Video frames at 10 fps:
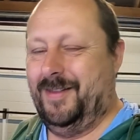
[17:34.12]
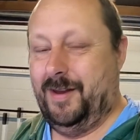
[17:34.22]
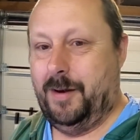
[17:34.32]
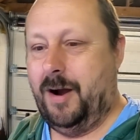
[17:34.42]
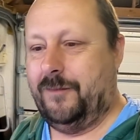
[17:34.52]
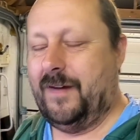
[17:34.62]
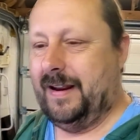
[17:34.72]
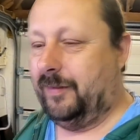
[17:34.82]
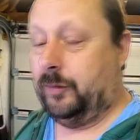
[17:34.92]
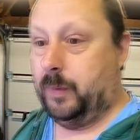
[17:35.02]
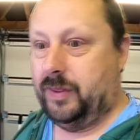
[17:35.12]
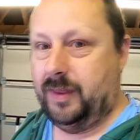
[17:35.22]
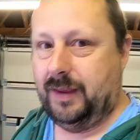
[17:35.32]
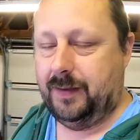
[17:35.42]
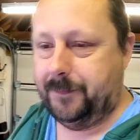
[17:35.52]
that I face with
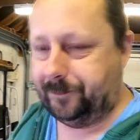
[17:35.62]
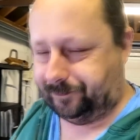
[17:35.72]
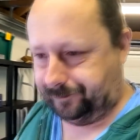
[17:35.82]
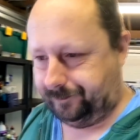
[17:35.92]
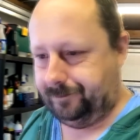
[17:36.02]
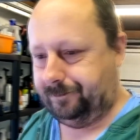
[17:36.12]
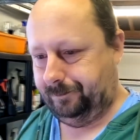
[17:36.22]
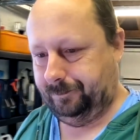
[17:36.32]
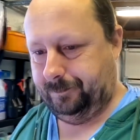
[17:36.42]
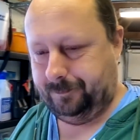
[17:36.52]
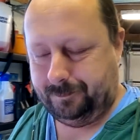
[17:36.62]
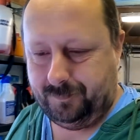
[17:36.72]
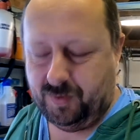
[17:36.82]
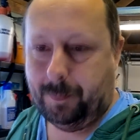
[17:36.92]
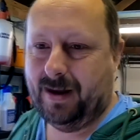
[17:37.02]
the
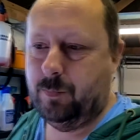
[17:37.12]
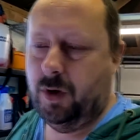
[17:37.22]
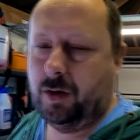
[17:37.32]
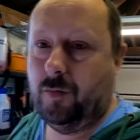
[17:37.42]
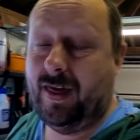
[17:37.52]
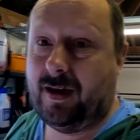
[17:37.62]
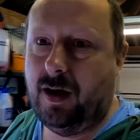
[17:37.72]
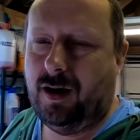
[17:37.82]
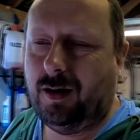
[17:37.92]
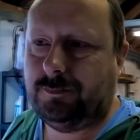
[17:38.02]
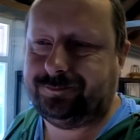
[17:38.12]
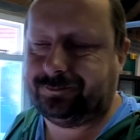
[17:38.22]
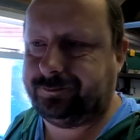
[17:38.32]
paintwork on that car.